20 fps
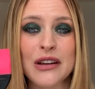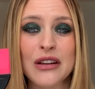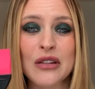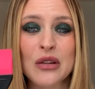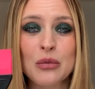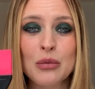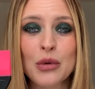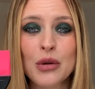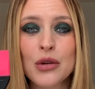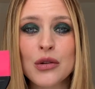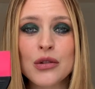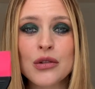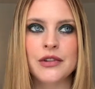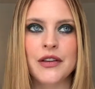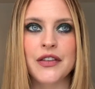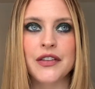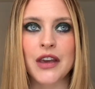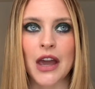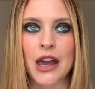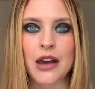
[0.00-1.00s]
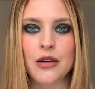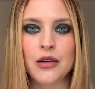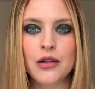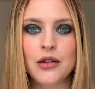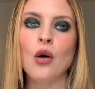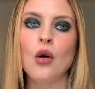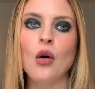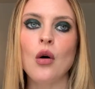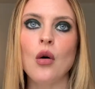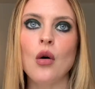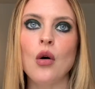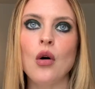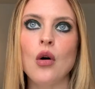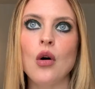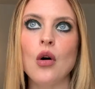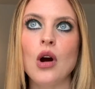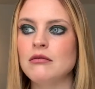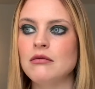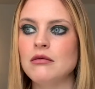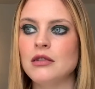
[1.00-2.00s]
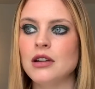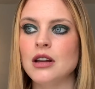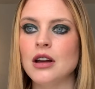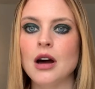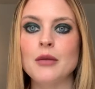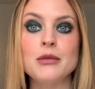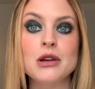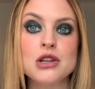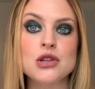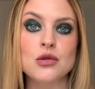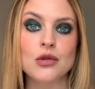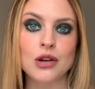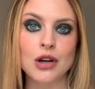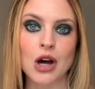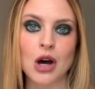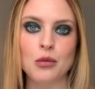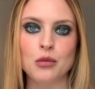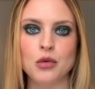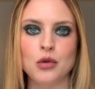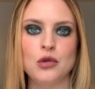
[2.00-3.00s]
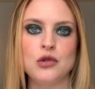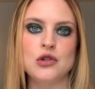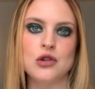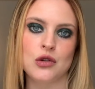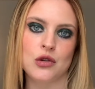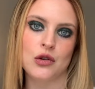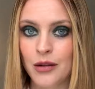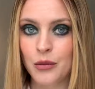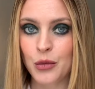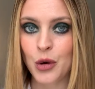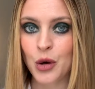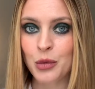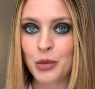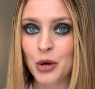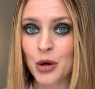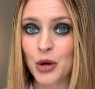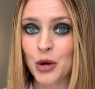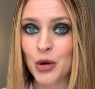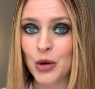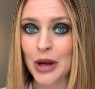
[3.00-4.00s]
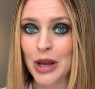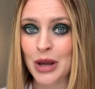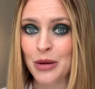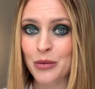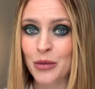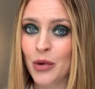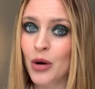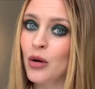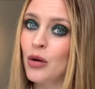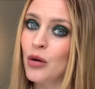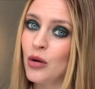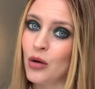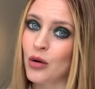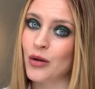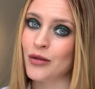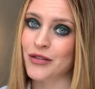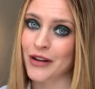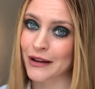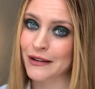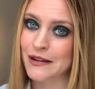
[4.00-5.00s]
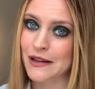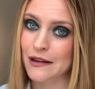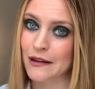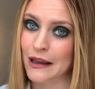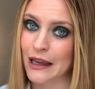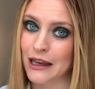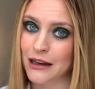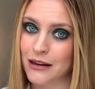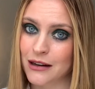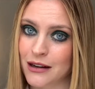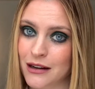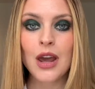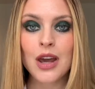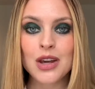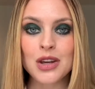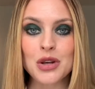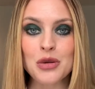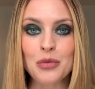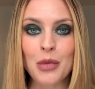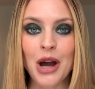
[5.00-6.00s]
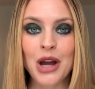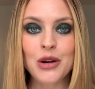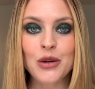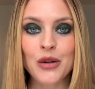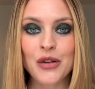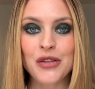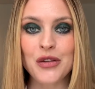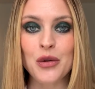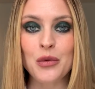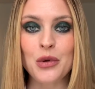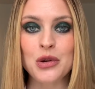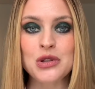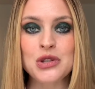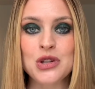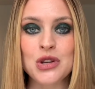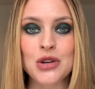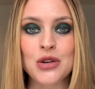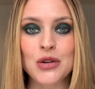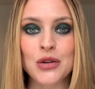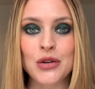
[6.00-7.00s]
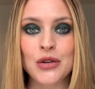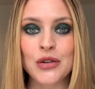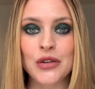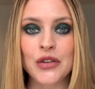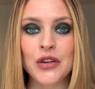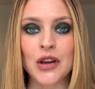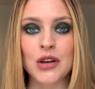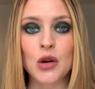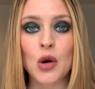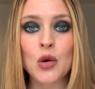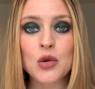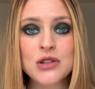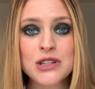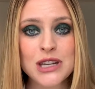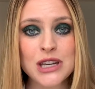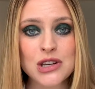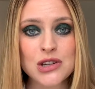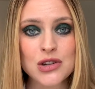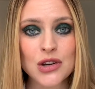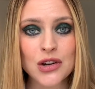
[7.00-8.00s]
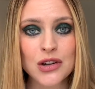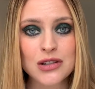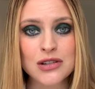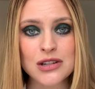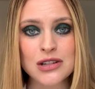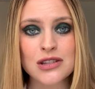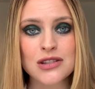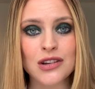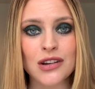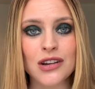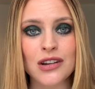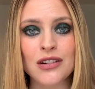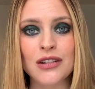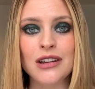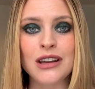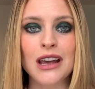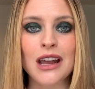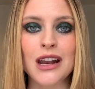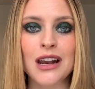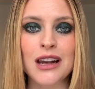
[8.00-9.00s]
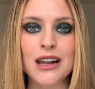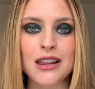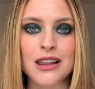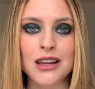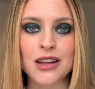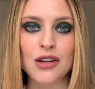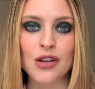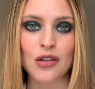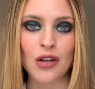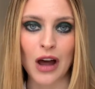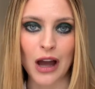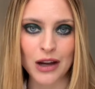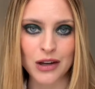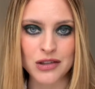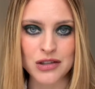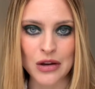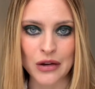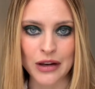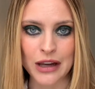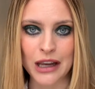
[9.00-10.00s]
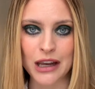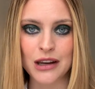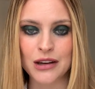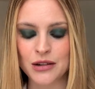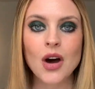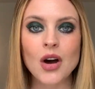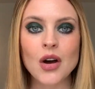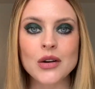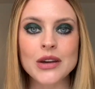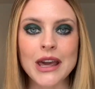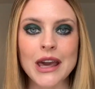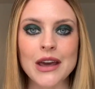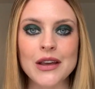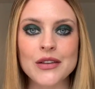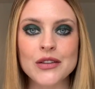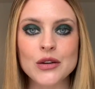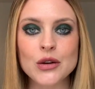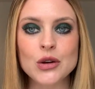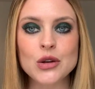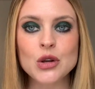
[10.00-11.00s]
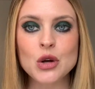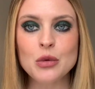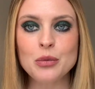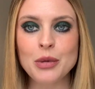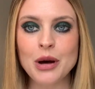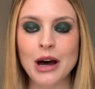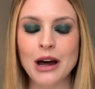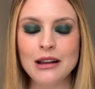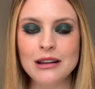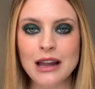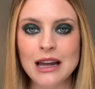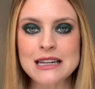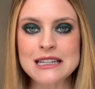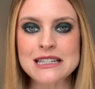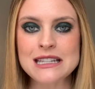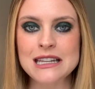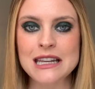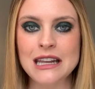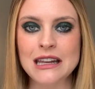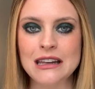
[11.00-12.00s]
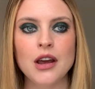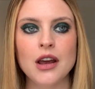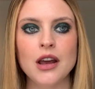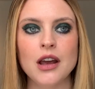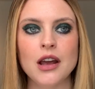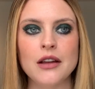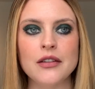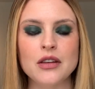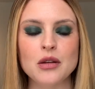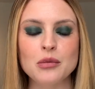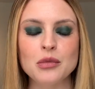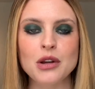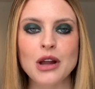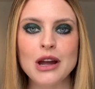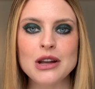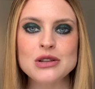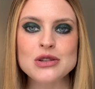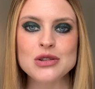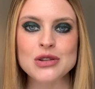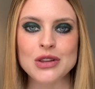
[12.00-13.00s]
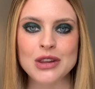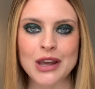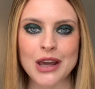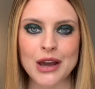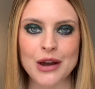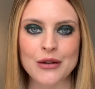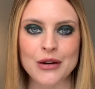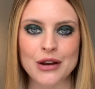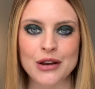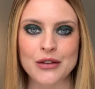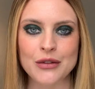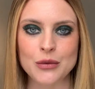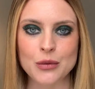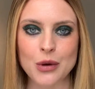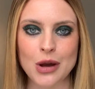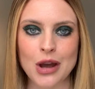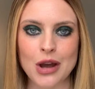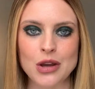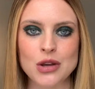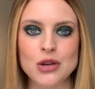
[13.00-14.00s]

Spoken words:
spoon, scale, or a measuring cup will do, pawpaw cream or Vaseline. You might also want to use an old t-shirt just so you don't get anything you like dirty. Okay, so your part line tint, it's applied to the areas where